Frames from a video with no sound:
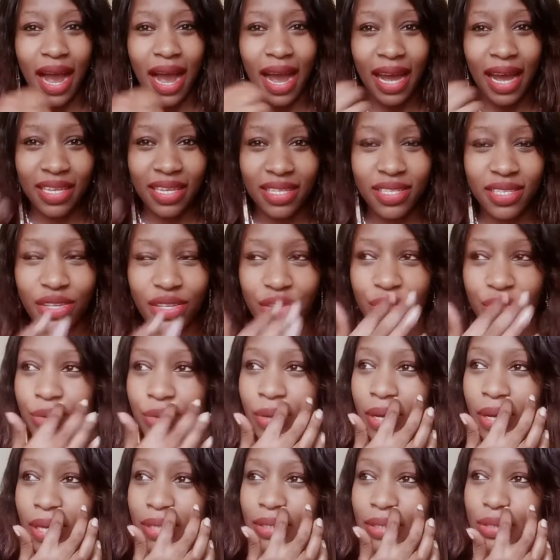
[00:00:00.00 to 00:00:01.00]
hurting
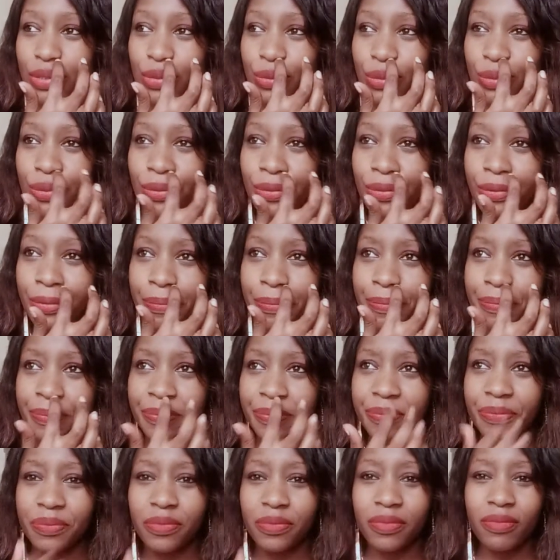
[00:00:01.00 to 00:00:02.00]
you and
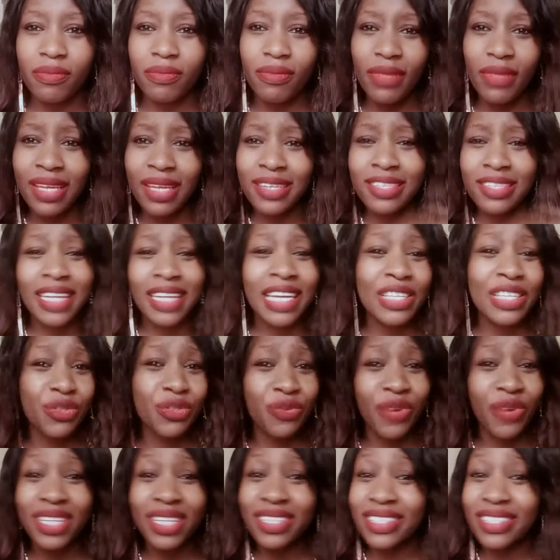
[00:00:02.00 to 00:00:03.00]
to try to
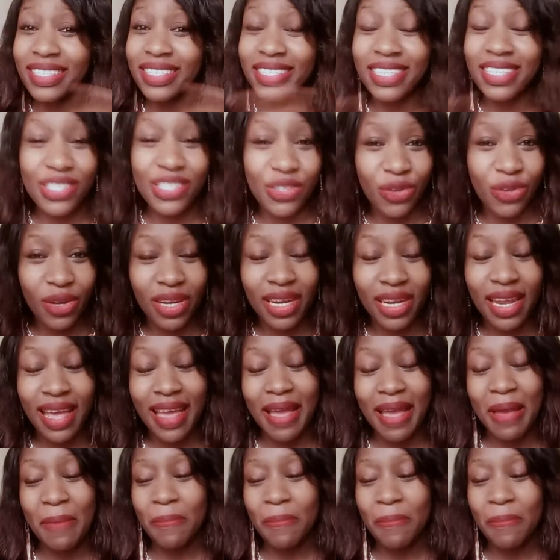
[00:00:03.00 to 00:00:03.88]
find reason